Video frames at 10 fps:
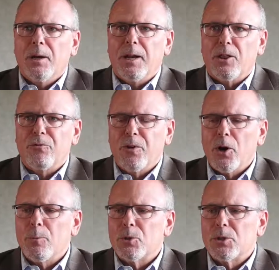Now, the
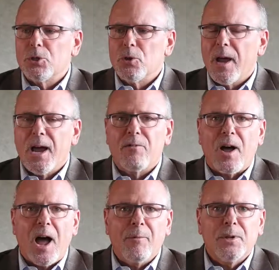variables that you have,
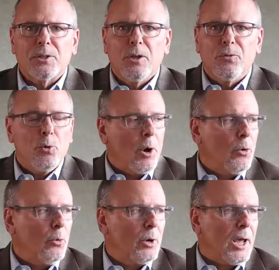obviously, if you
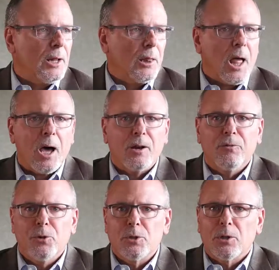own a lot
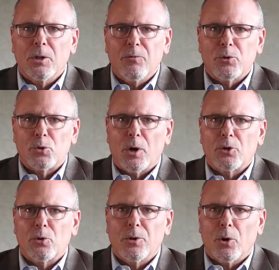of utility
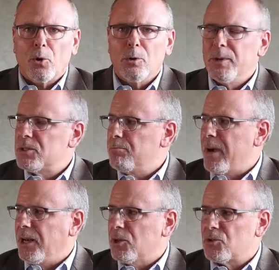infrastructure, there are going to be some
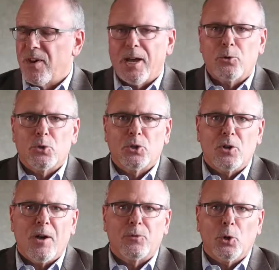maintenance factors that
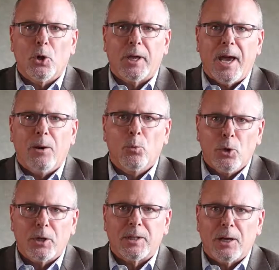you have to look at. We'll
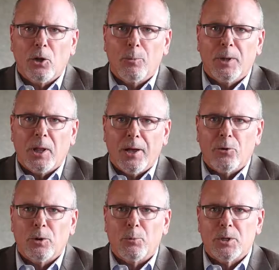look at that a little bit later
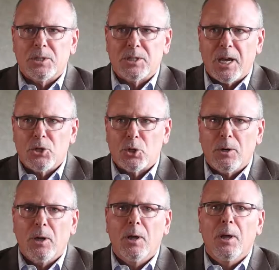in the
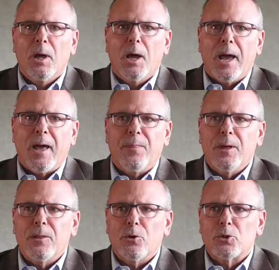presentation. And
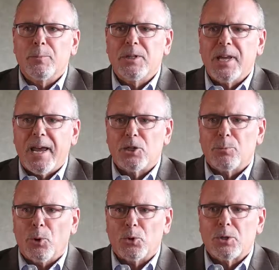then there are some
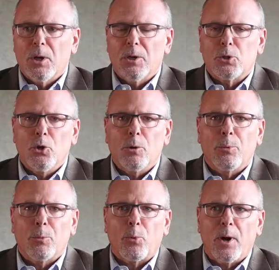intangibles. So you can
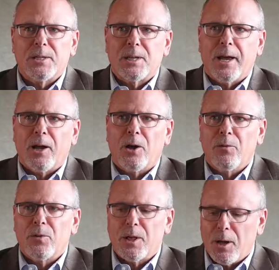put a price tag on
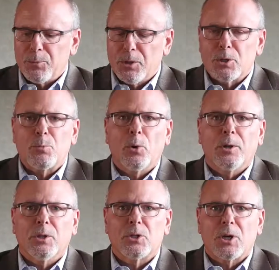everything up to this point
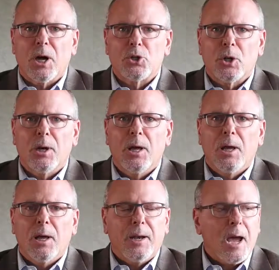in the discussion.
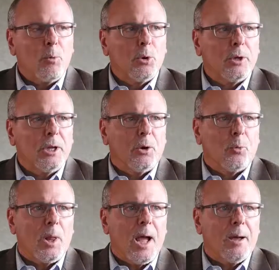Now we're looking at
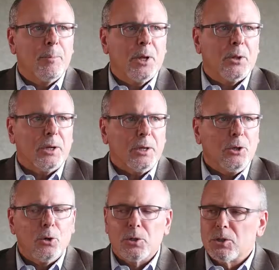reliability.
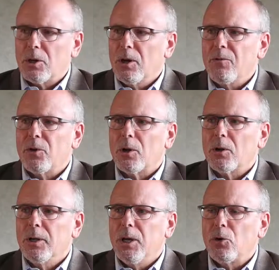You can
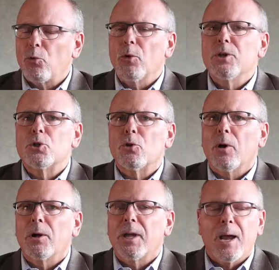significantly increase your
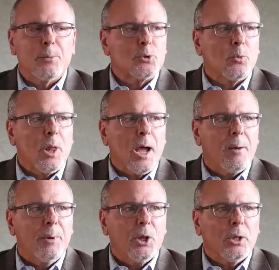on-campus
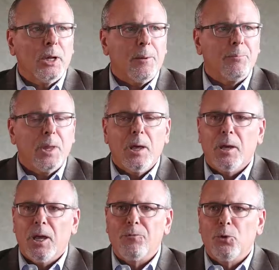reliability
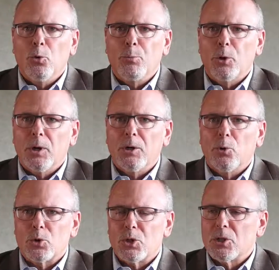if you put in
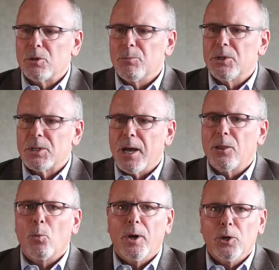your system designed
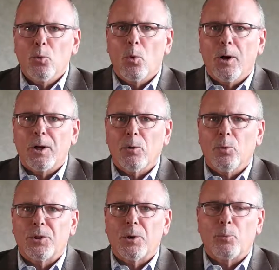the way you want it
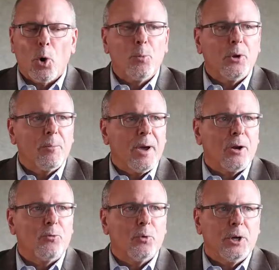with an appropriate
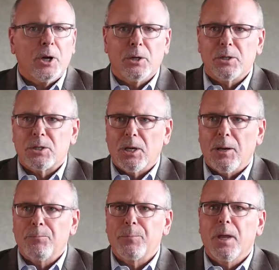amount of redundancy.